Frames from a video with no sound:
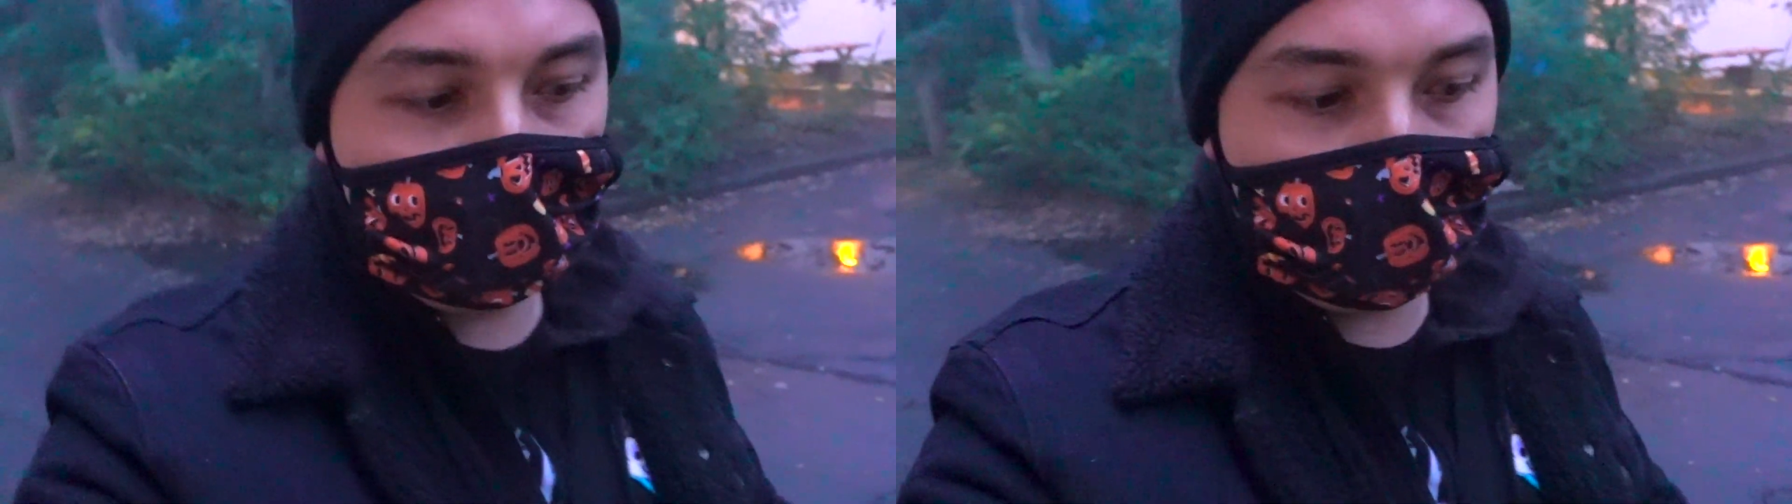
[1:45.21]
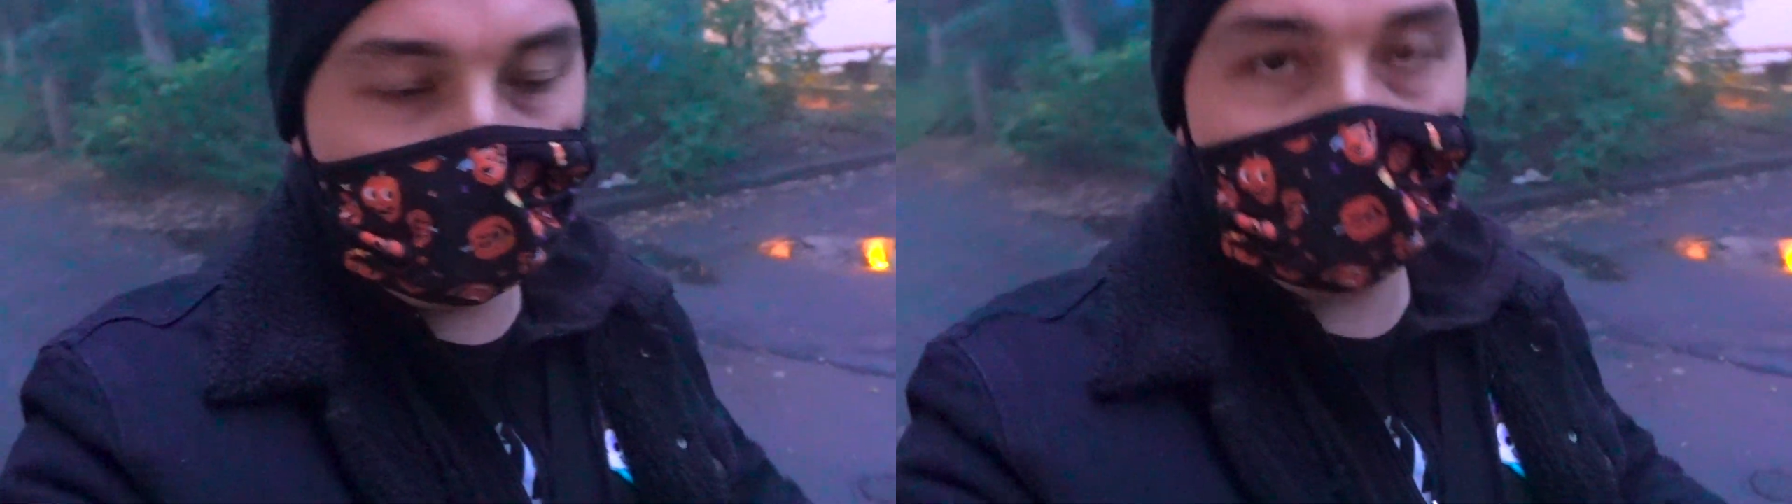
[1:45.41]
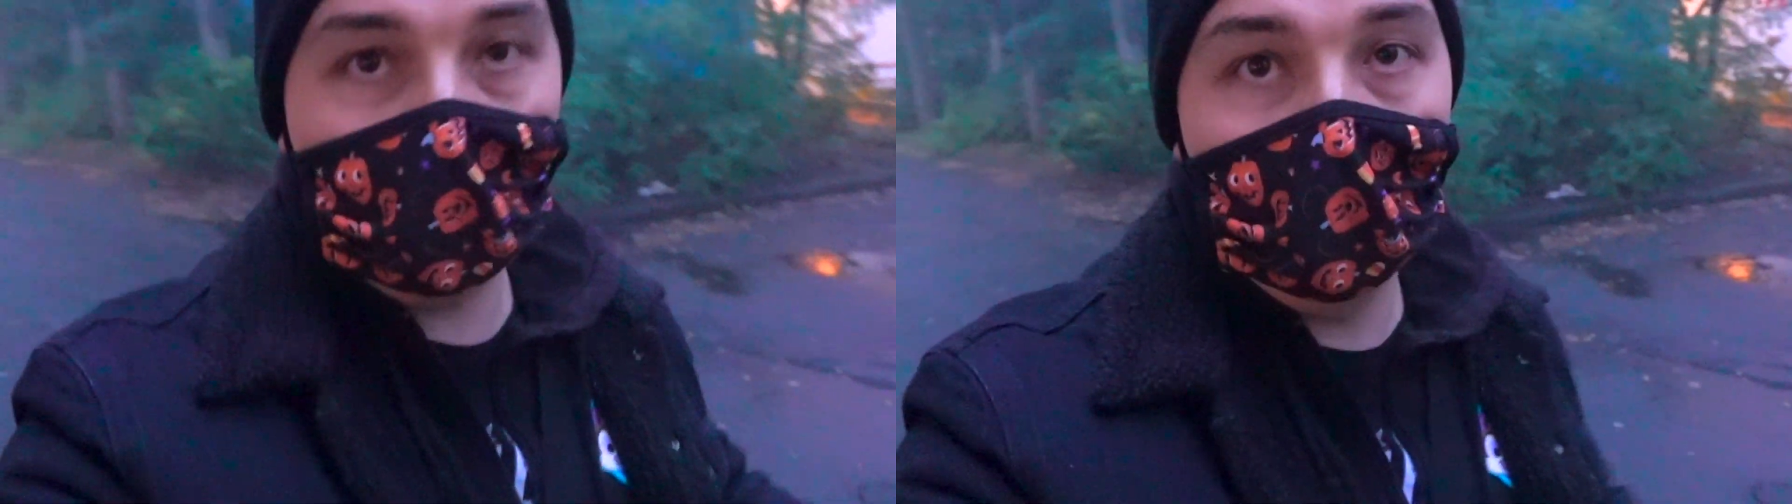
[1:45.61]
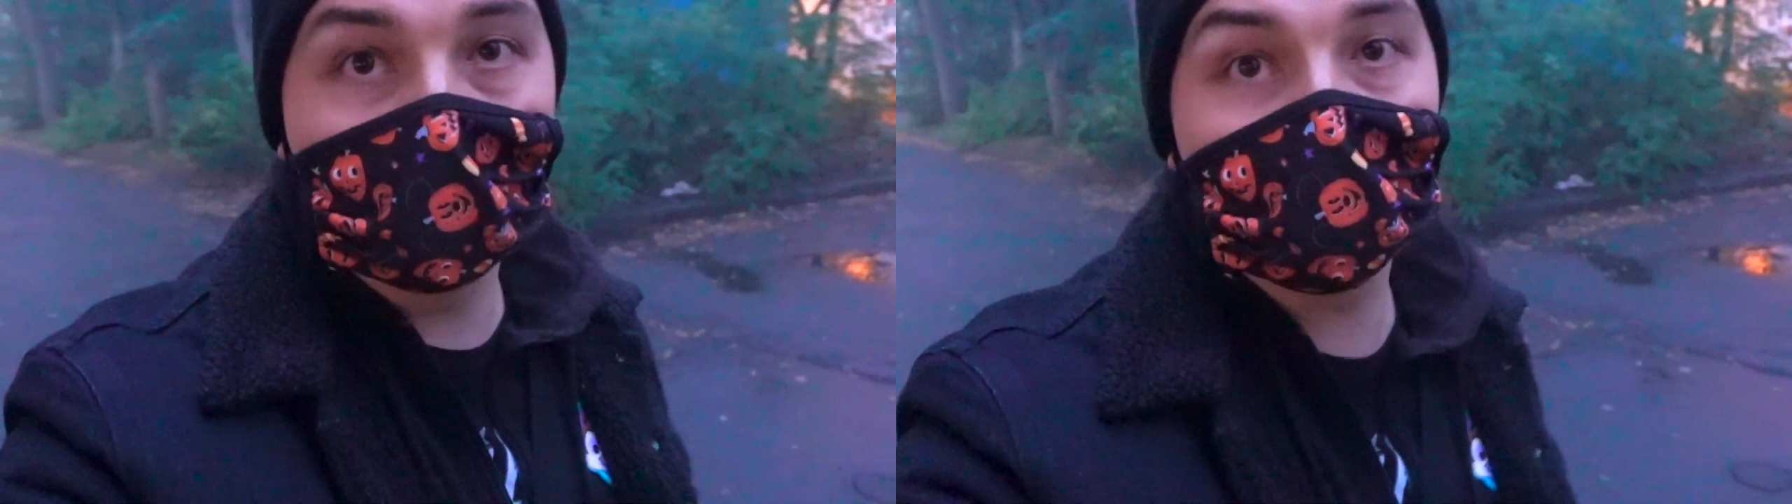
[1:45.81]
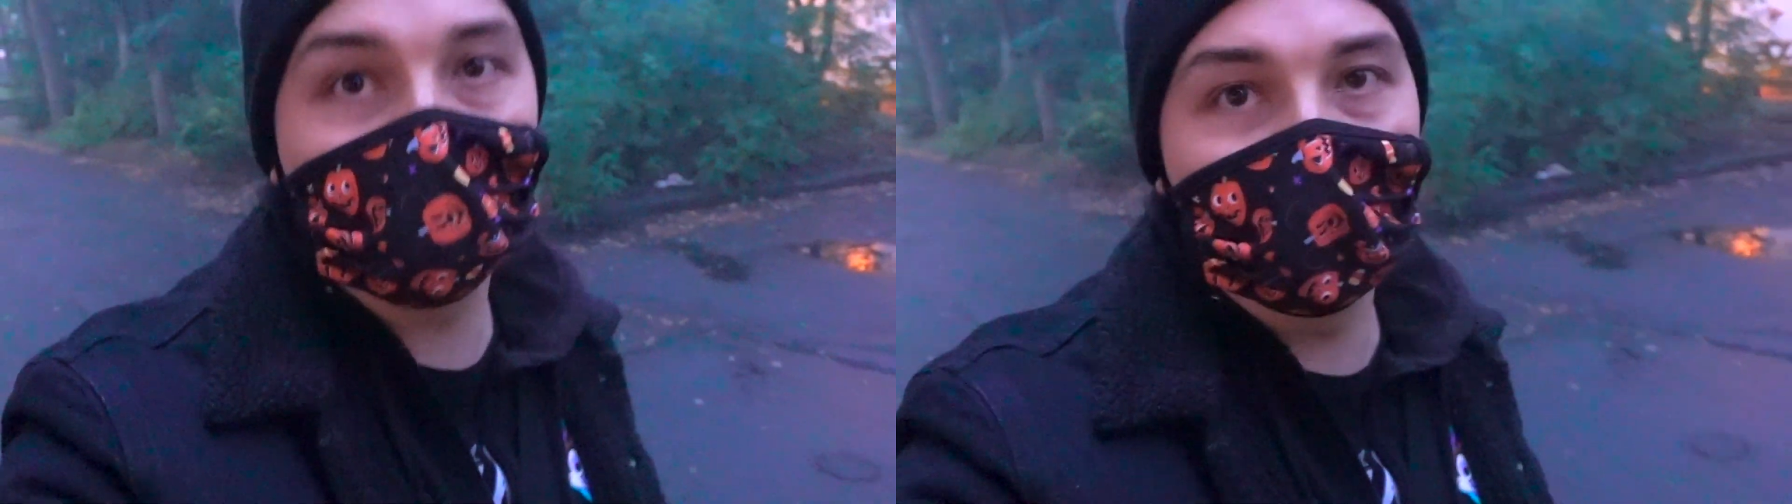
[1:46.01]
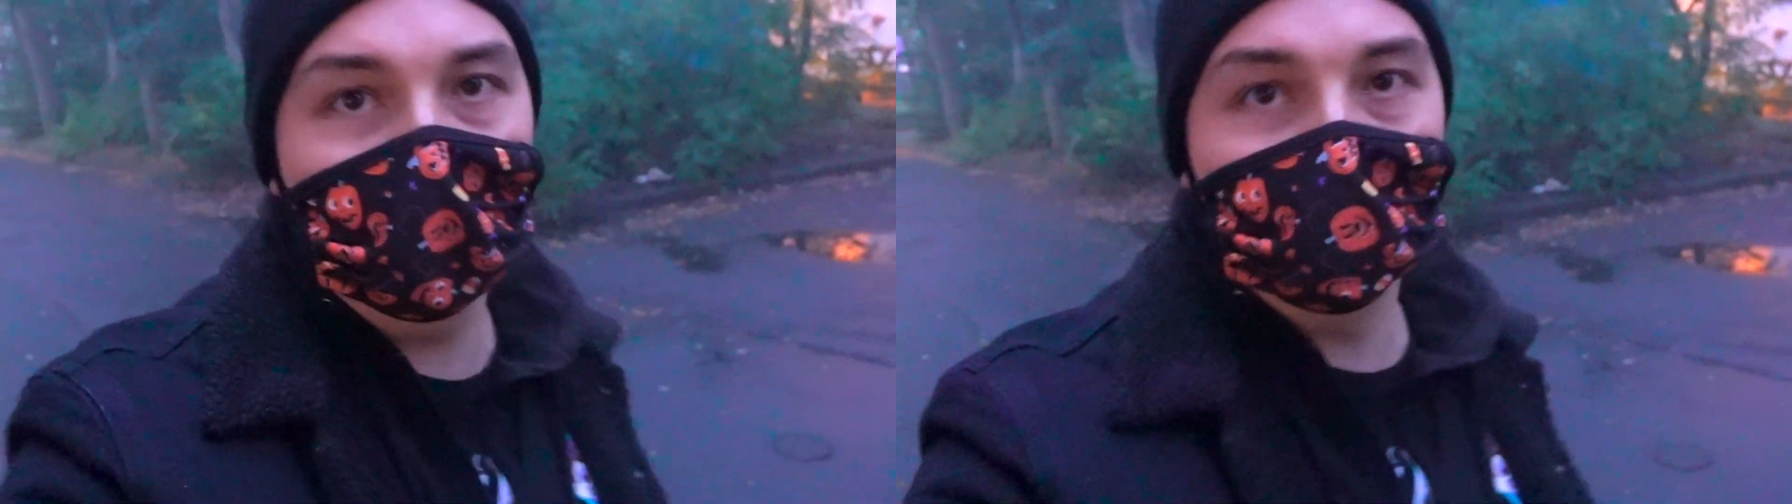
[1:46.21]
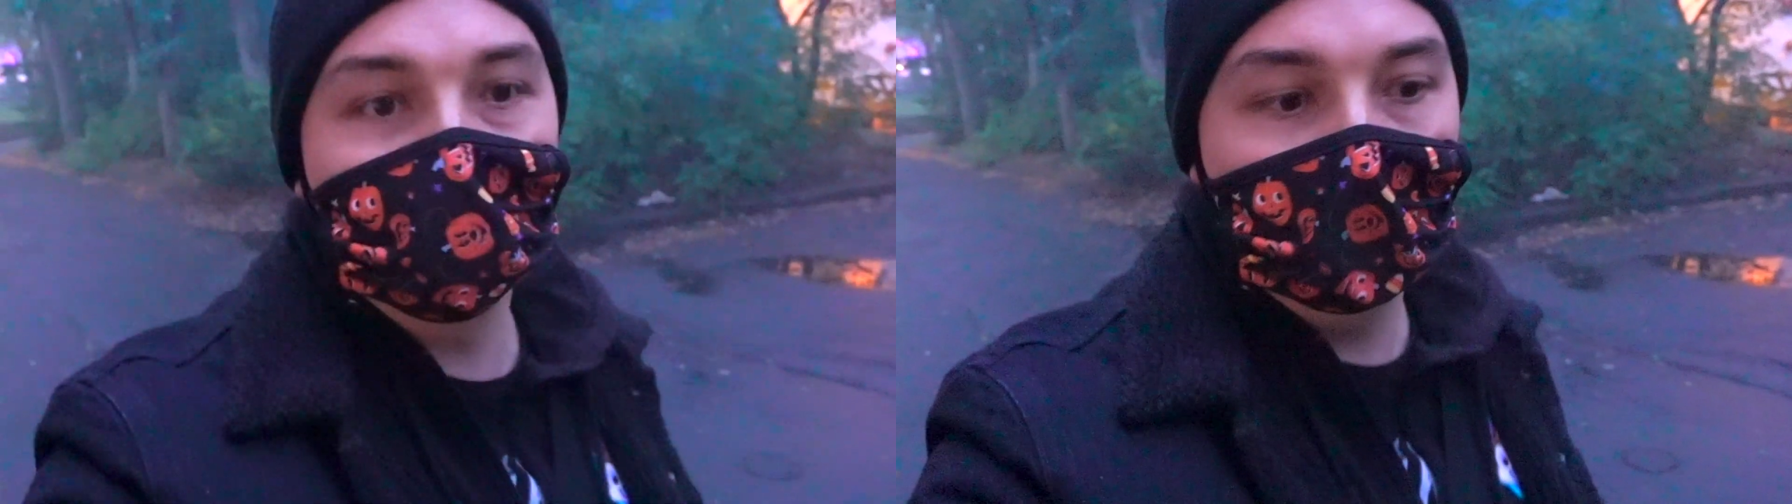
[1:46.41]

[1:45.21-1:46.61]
the Haunted Farm.